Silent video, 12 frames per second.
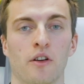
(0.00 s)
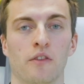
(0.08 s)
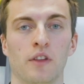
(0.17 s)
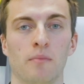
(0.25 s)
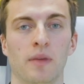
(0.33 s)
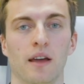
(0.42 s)
of
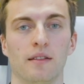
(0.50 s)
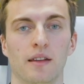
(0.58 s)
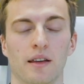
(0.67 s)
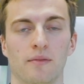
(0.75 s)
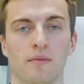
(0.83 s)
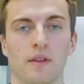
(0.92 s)
the PAT.
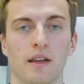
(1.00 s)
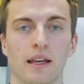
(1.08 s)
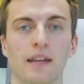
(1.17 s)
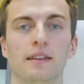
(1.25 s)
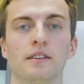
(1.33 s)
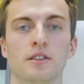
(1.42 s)

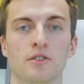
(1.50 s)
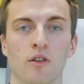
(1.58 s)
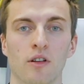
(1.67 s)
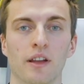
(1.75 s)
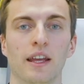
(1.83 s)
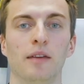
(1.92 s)
It is
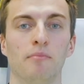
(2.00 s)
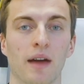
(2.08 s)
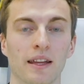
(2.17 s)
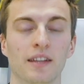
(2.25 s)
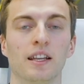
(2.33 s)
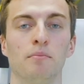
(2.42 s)
installed
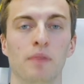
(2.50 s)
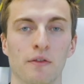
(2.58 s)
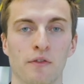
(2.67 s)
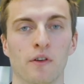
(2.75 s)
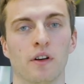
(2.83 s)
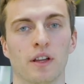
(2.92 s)
immediately
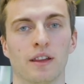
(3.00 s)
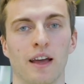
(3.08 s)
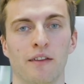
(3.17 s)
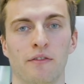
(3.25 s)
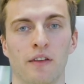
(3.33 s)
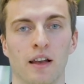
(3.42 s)
before the
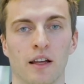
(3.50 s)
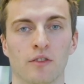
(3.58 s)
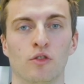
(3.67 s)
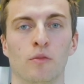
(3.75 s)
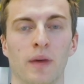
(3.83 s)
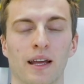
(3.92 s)
die filling
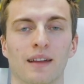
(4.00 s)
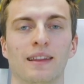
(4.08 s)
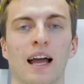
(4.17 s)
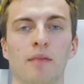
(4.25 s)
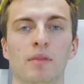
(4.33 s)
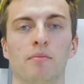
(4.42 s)
to make a
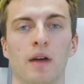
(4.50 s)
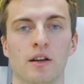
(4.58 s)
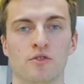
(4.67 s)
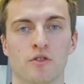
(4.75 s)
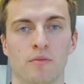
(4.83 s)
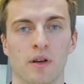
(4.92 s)
timely
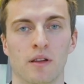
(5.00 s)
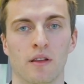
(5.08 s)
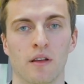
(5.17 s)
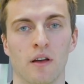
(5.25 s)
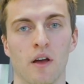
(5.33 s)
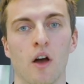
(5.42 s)

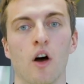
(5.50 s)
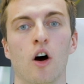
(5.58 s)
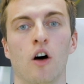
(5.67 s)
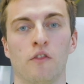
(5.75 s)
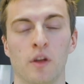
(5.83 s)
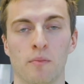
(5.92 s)
measurement
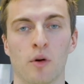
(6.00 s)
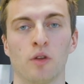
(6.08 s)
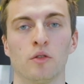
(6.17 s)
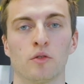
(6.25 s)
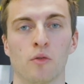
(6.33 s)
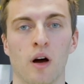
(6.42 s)
of the
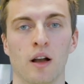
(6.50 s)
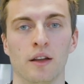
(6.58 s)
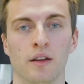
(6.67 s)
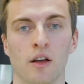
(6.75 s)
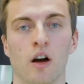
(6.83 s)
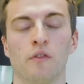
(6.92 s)
product
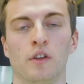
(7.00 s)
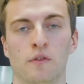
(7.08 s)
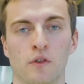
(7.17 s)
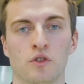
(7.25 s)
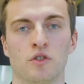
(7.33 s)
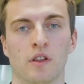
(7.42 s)
quality of the
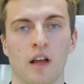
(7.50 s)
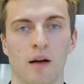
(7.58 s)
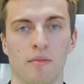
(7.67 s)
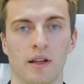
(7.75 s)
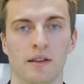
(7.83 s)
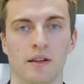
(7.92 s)
future
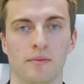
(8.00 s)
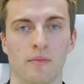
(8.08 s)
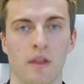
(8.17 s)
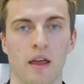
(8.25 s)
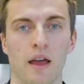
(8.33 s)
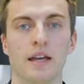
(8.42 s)
tablet.
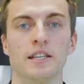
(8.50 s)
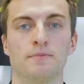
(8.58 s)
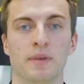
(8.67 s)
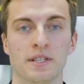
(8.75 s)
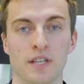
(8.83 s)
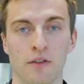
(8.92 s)

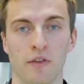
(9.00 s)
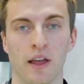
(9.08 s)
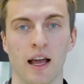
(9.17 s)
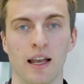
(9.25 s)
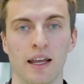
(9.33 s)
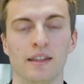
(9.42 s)

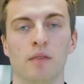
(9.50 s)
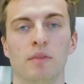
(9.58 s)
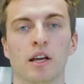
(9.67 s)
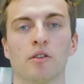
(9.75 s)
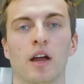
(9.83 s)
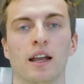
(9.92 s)
Specifically, the
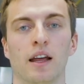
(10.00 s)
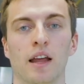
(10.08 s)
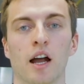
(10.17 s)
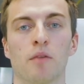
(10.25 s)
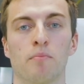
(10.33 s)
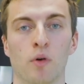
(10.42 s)

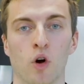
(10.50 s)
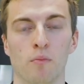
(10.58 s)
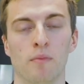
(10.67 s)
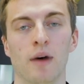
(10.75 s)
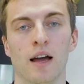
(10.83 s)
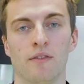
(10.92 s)
micro-NIR
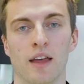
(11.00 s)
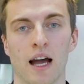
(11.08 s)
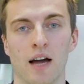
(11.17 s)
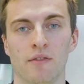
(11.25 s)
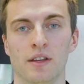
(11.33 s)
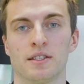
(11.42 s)
probe by
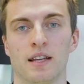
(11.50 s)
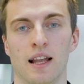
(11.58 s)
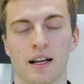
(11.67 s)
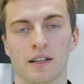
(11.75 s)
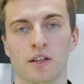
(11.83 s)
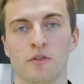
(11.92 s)
Viavi is
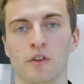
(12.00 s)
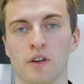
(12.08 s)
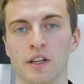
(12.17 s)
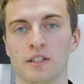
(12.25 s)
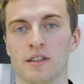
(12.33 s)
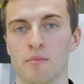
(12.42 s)
selected for
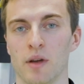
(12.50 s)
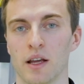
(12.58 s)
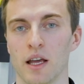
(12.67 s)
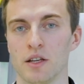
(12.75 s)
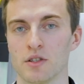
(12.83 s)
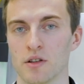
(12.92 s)
this
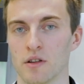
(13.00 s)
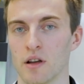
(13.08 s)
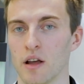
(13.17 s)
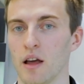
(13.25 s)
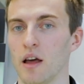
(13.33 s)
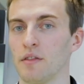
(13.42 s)
application,
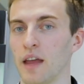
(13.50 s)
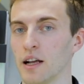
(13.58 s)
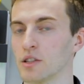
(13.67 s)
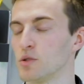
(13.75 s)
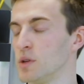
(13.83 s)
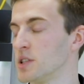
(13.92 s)

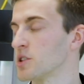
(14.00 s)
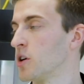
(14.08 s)
thanks to its